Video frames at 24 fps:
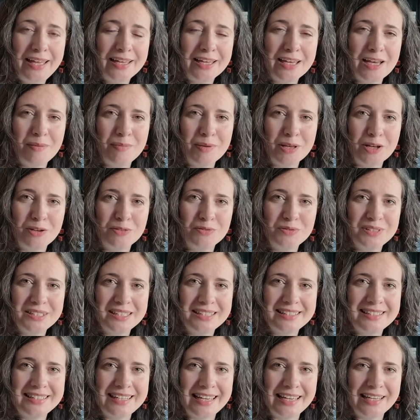coming over to
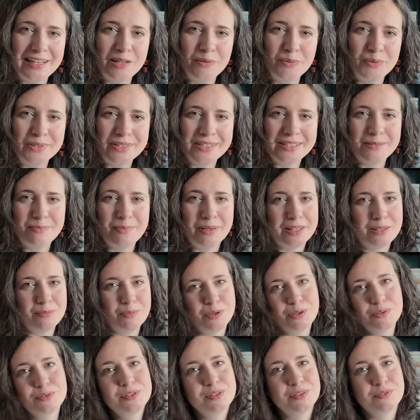stay, and I wanted to make the
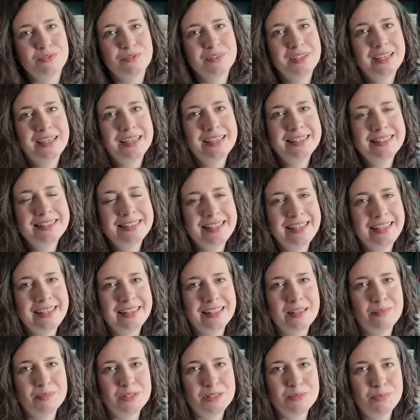most of seeing
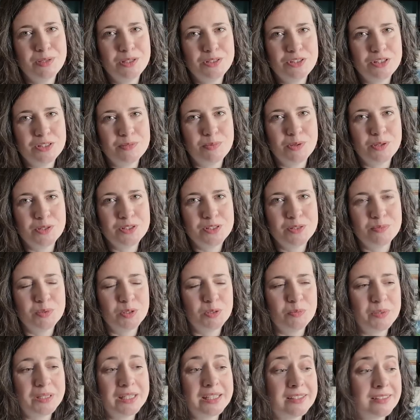them as much as possible,
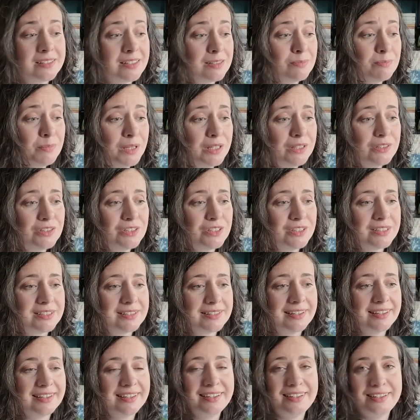because as much as
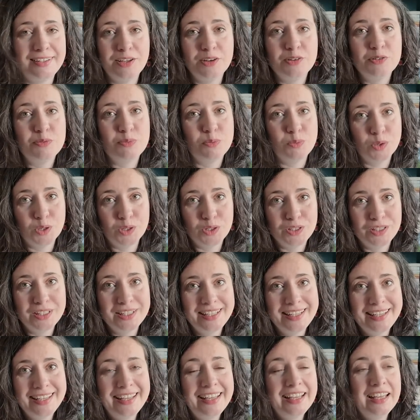I love wool,
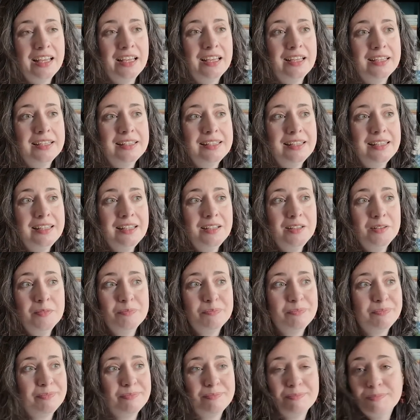
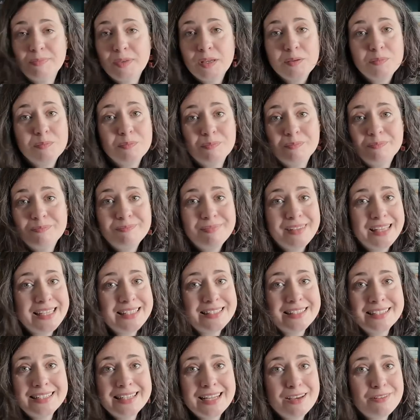my
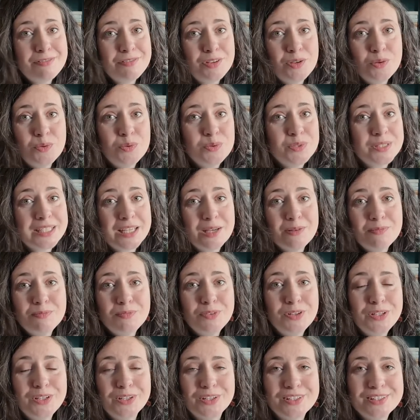niece and nephew always come
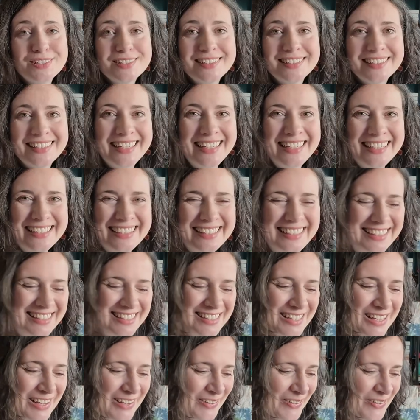first.
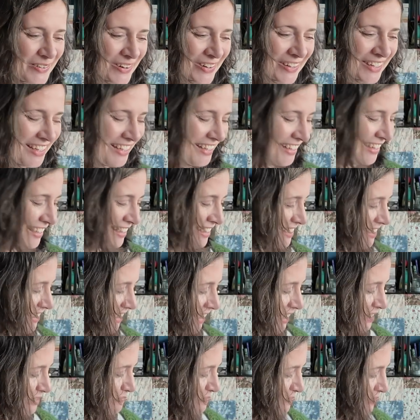So what can I
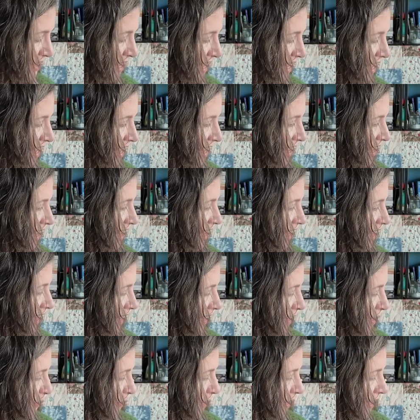say?
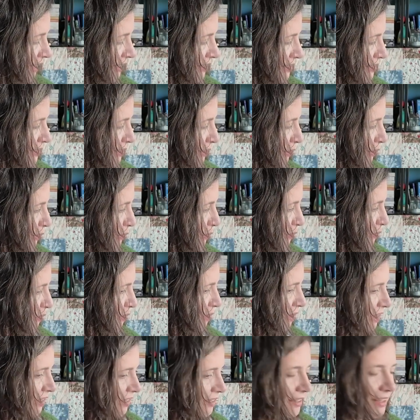Anyway, so
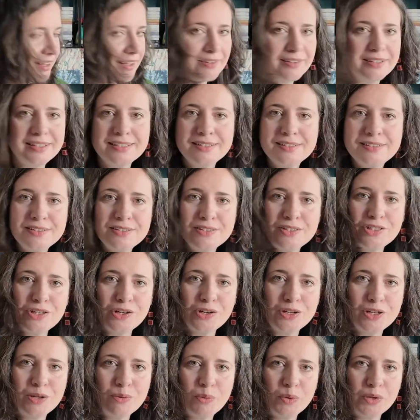I'm going to show
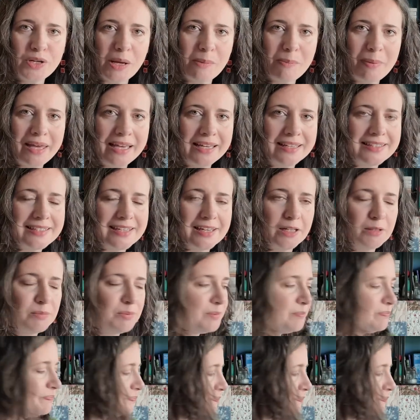you what I picked up.